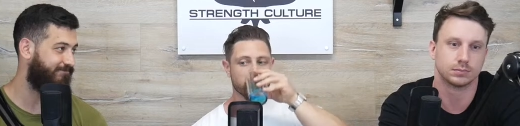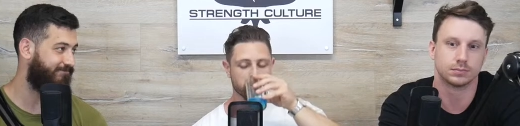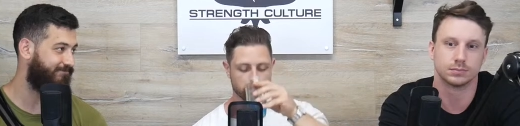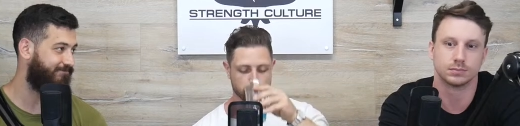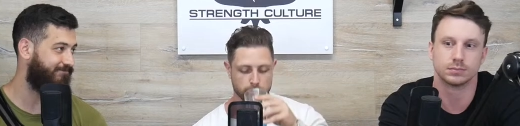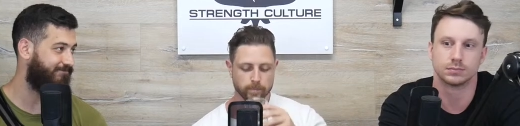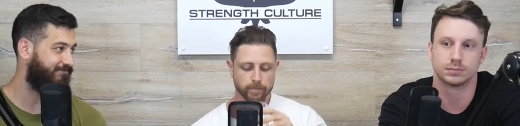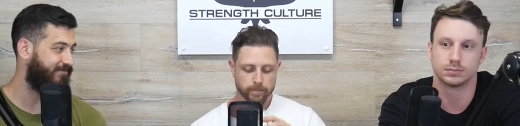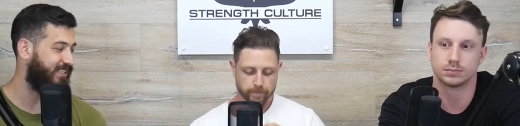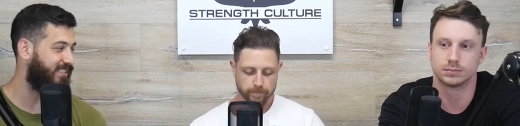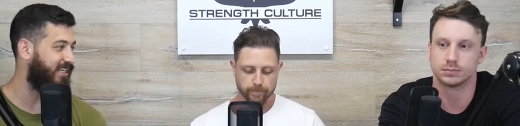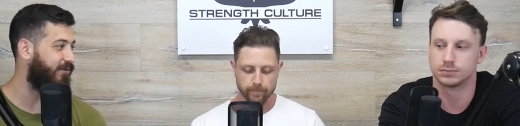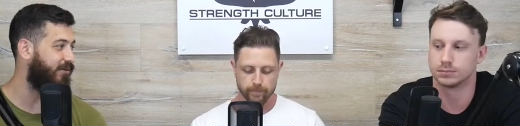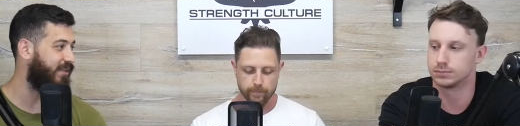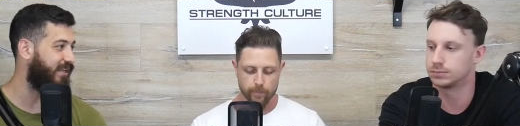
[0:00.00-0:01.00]
Speaker 1: Mm. That's
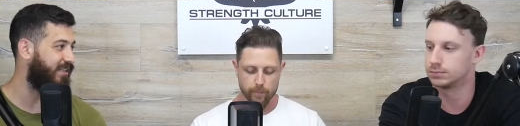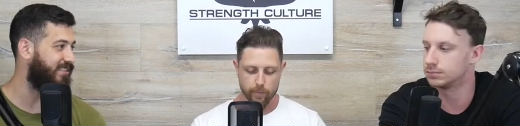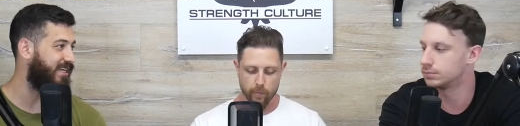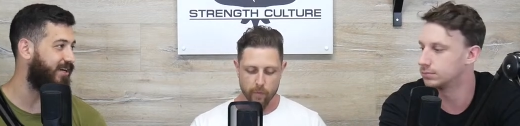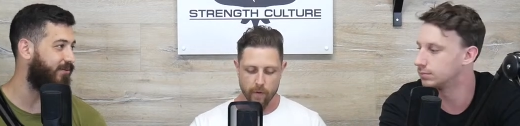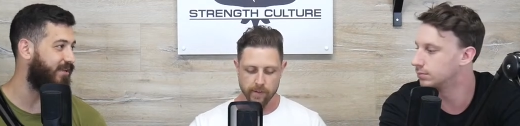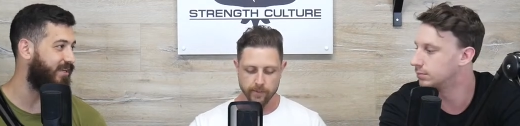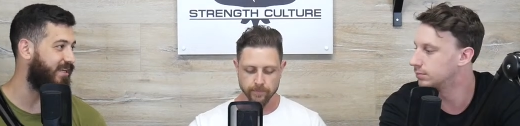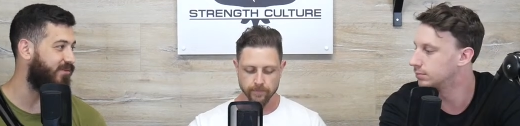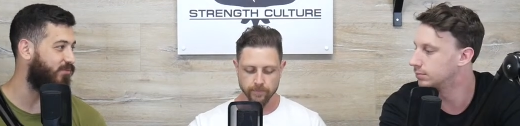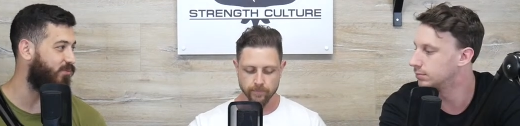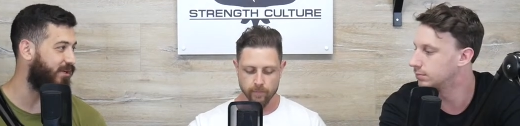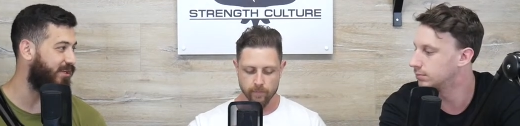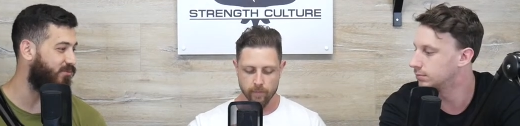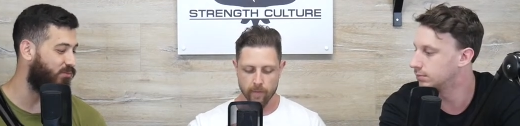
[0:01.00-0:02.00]
how he. That's how he, he
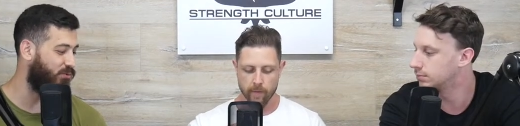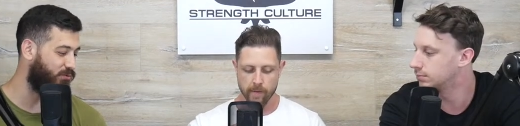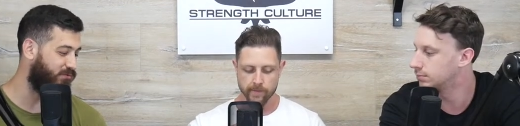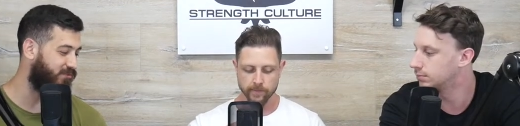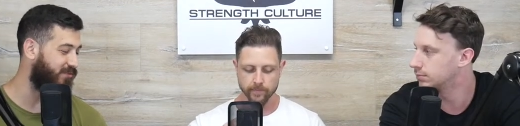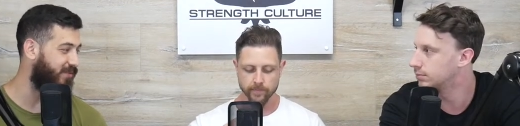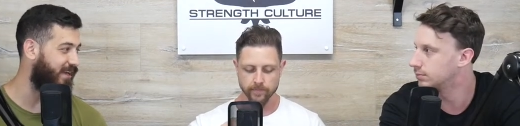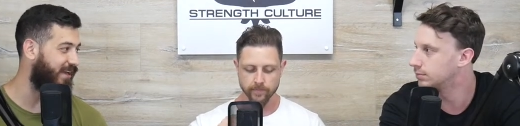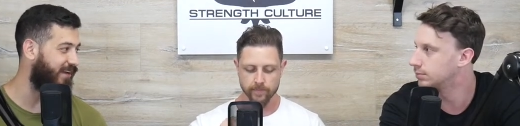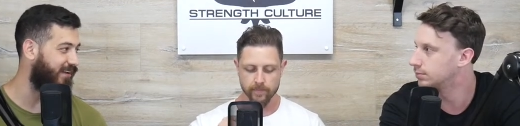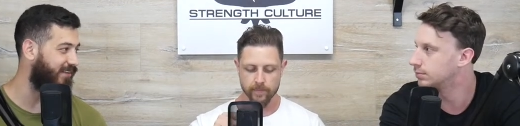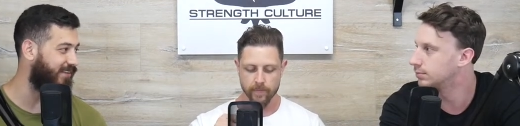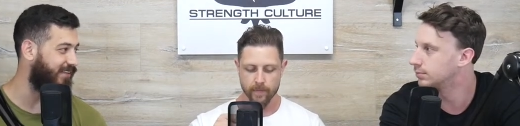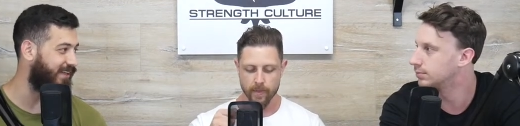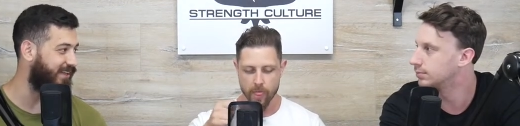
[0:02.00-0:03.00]
he them out
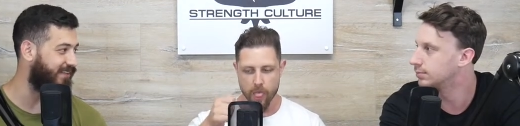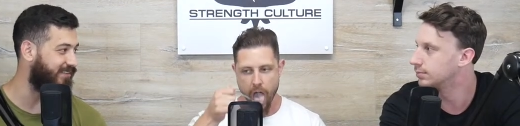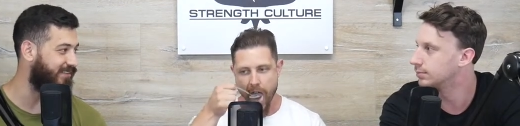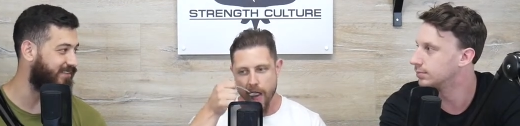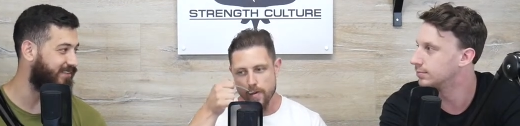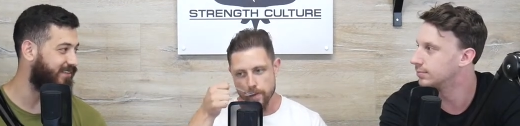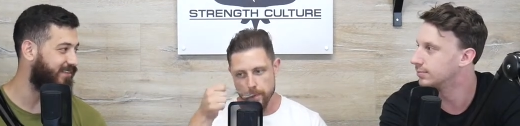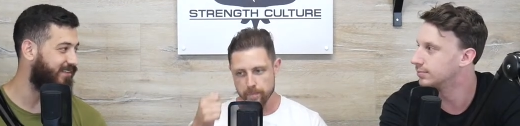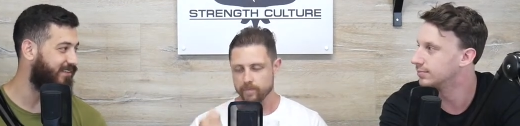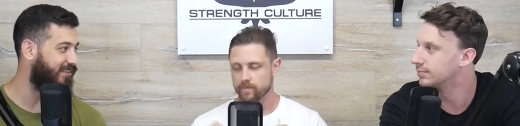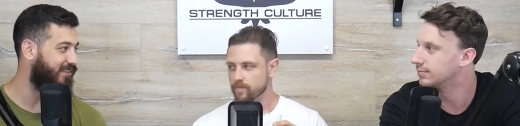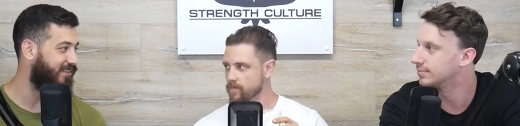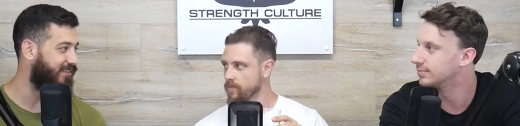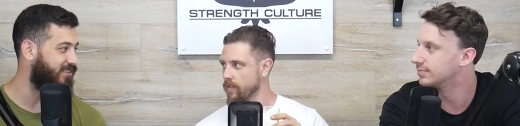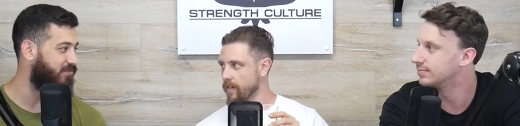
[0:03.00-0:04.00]
at the end,
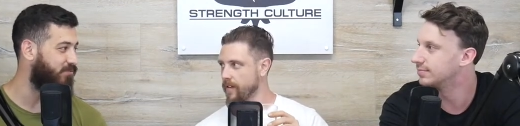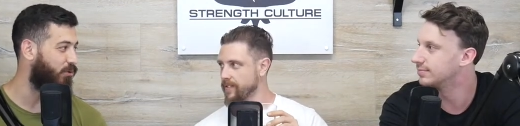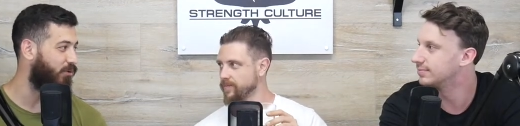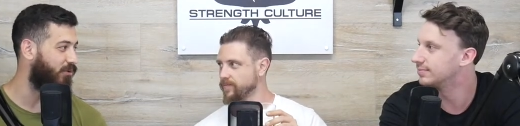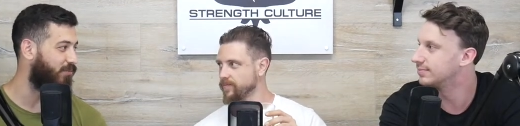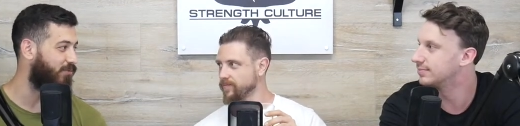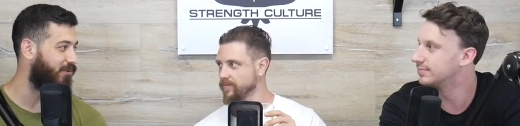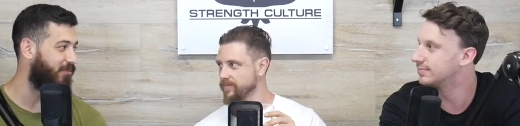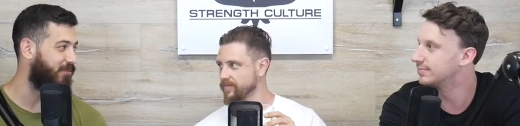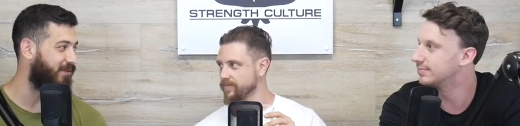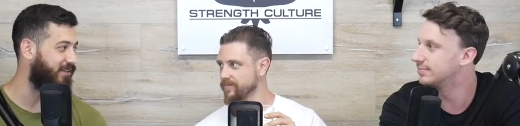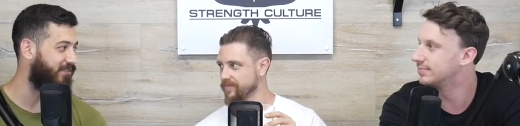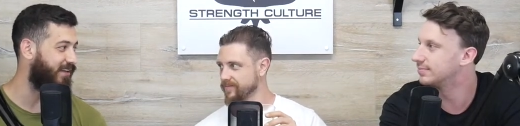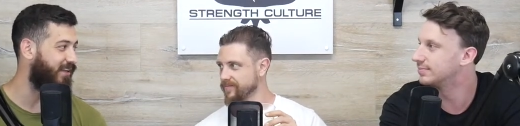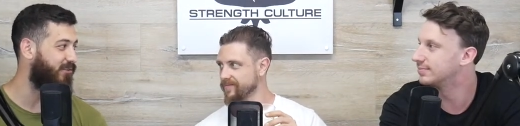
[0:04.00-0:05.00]
because he bought the
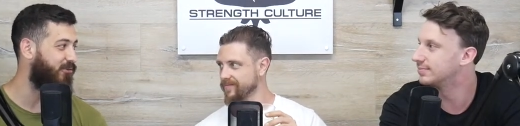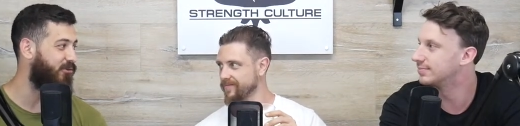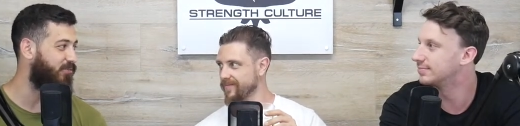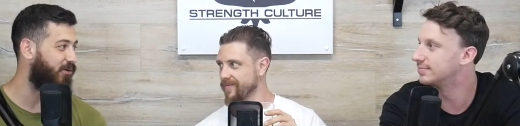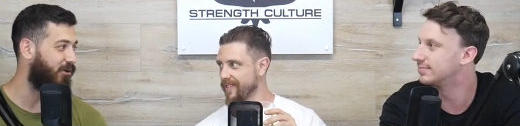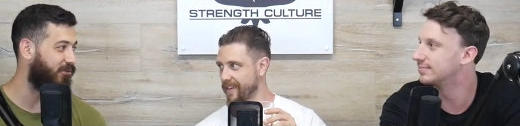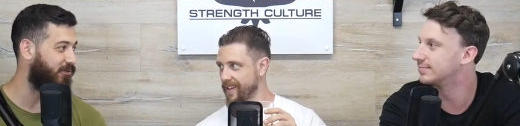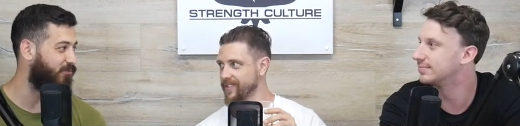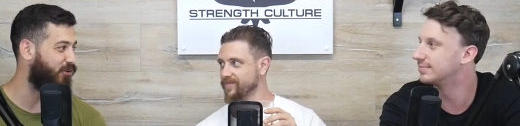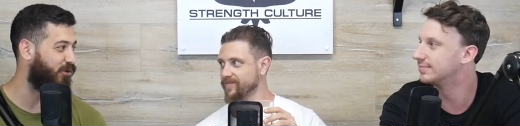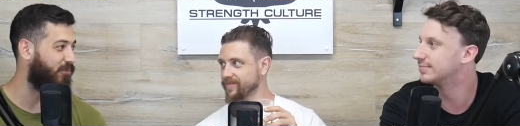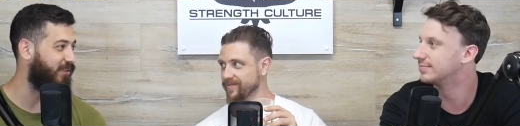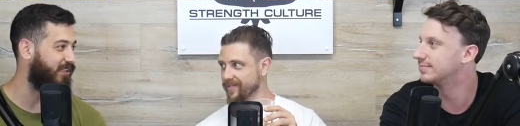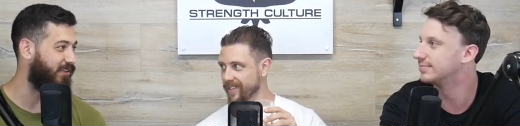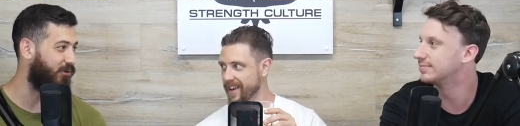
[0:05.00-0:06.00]
property, found a loophole in
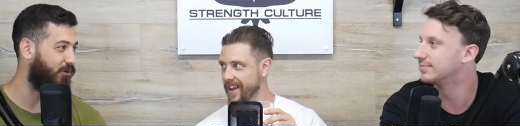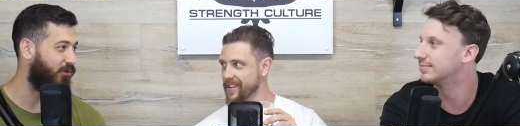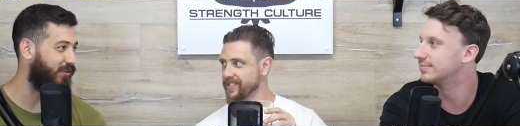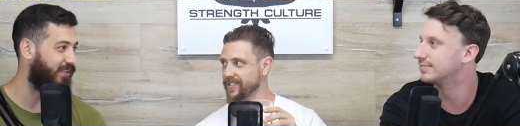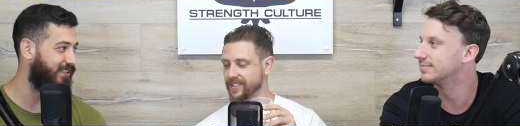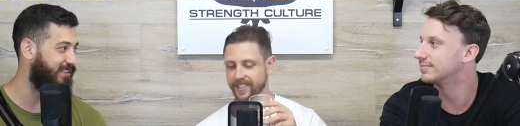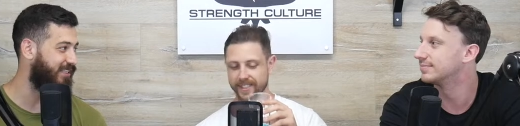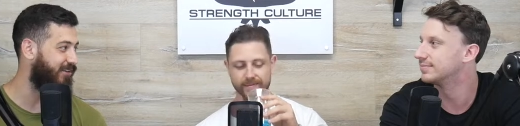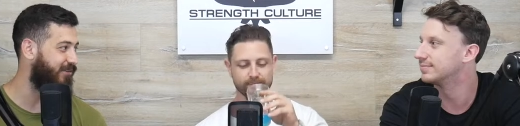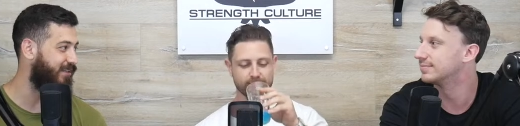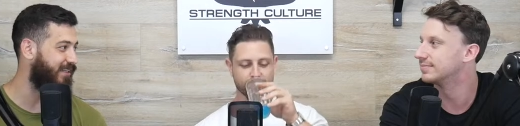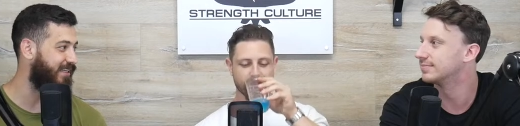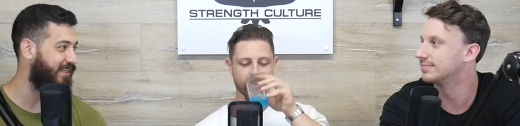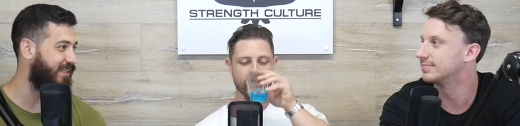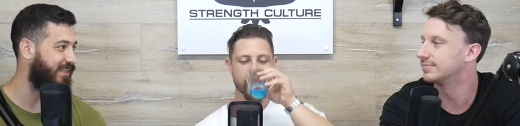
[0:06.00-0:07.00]
property law, and that's yeah. how he,
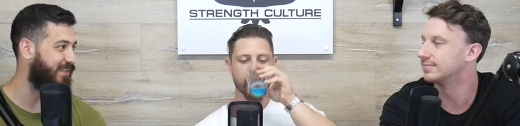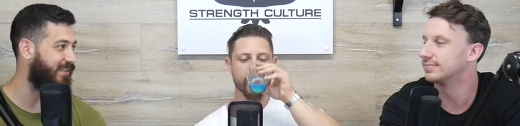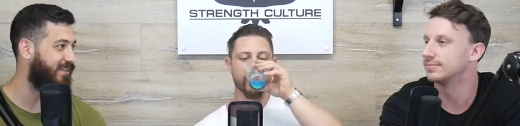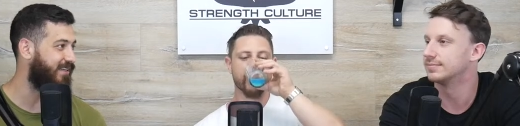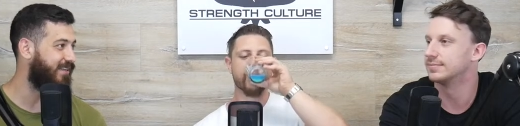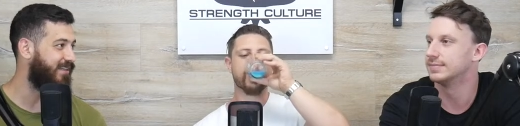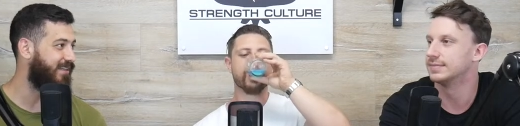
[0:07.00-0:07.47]
he